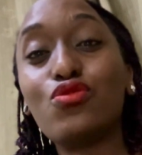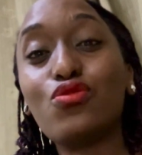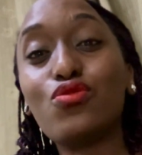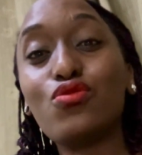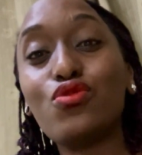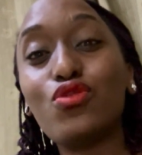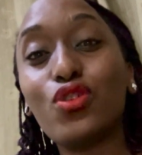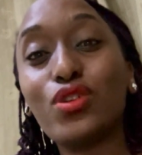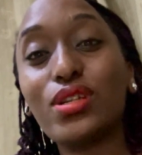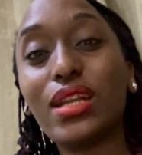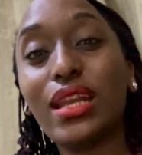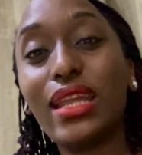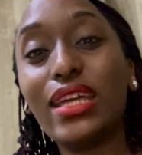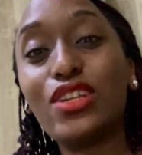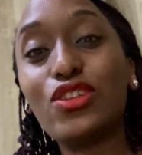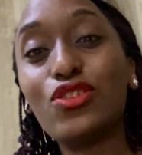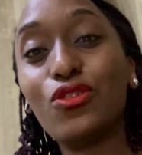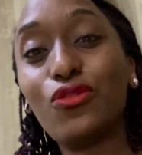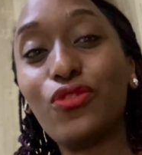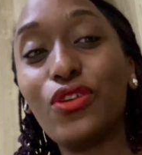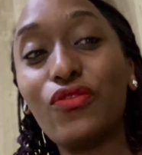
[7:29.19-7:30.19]
do not let
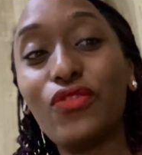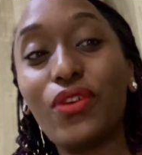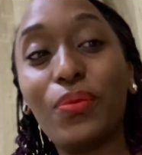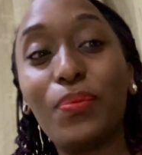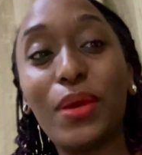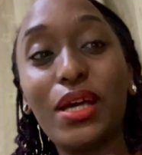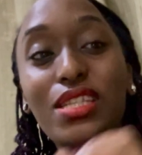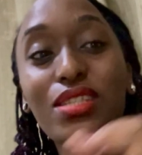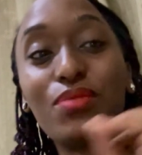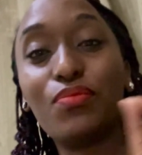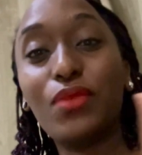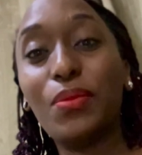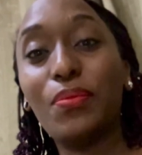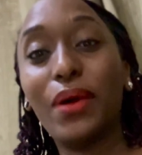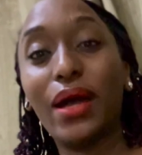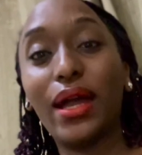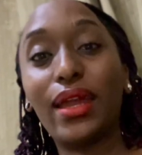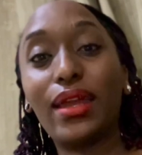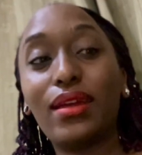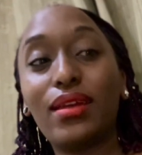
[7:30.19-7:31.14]
your favor pass me by.